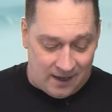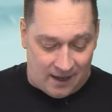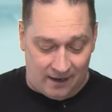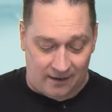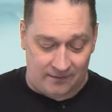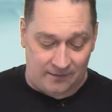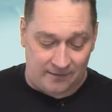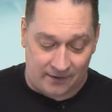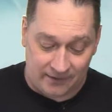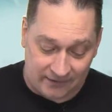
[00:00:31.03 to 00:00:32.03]
uh,
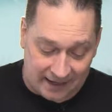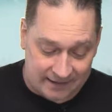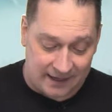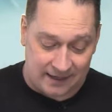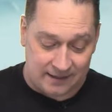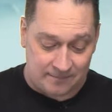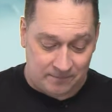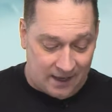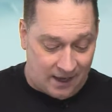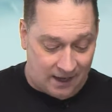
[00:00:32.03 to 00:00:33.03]
verse 18
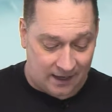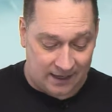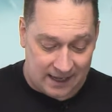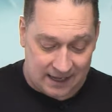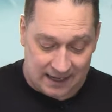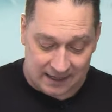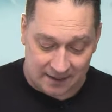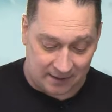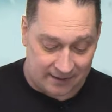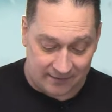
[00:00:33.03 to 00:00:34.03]
uh, He that
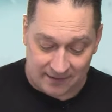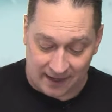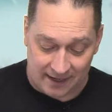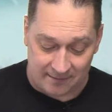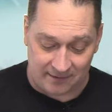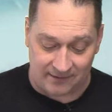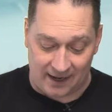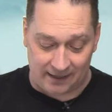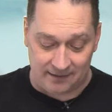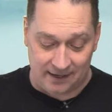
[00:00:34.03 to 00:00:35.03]
believeth on him is
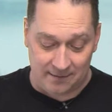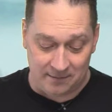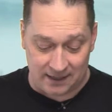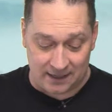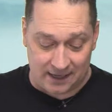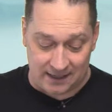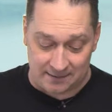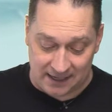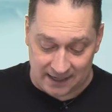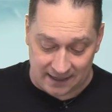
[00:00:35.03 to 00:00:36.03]
not condemned, but, and,
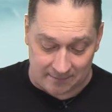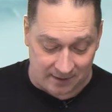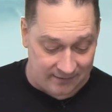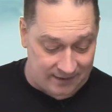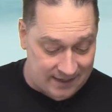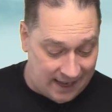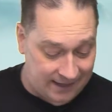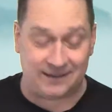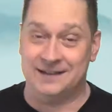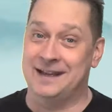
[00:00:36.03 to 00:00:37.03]
but he that believeth not
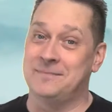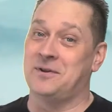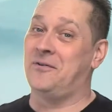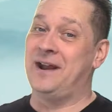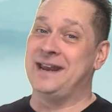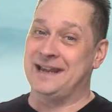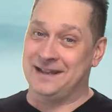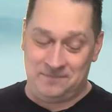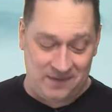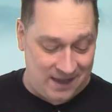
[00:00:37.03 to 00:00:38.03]
is condemned already.
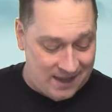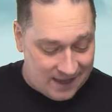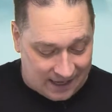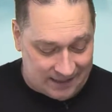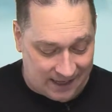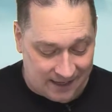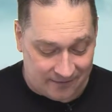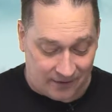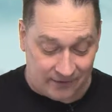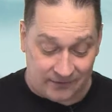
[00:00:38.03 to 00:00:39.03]
And then
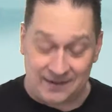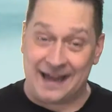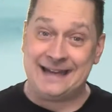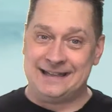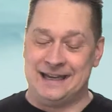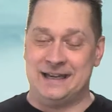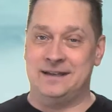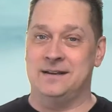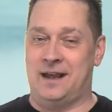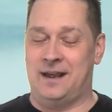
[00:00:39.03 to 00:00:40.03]
in verse
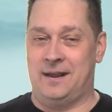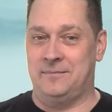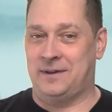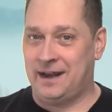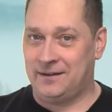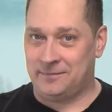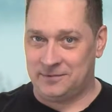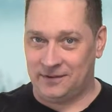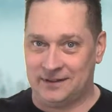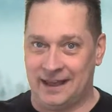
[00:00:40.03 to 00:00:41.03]
19, I'm kind of
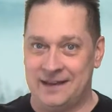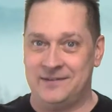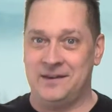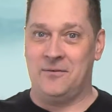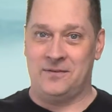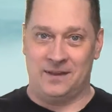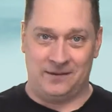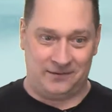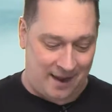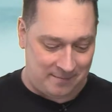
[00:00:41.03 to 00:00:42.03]
just glazing over
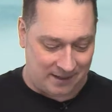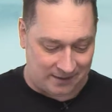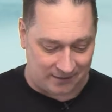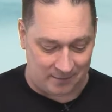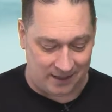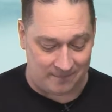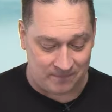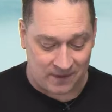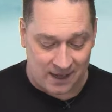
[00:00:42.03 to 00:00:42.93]
this topic a little bit.